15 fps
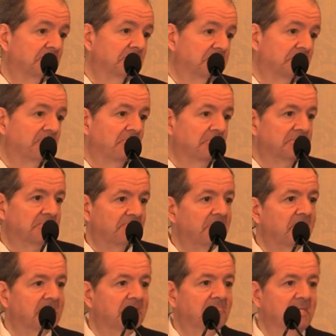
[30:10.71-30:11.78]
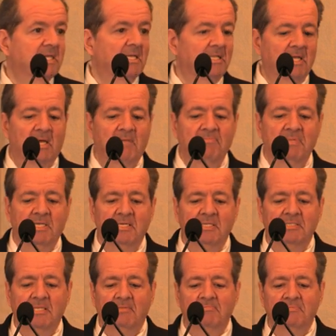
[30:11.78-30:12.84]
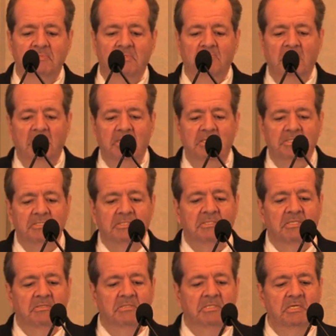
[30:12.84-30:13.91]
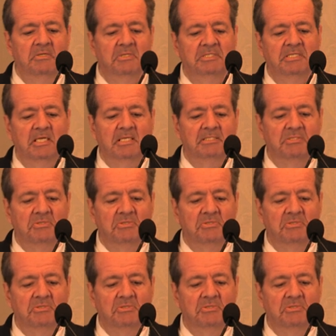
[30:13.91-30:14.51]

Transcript: which of course affected me a lot because I'm a neurologist, and the tics.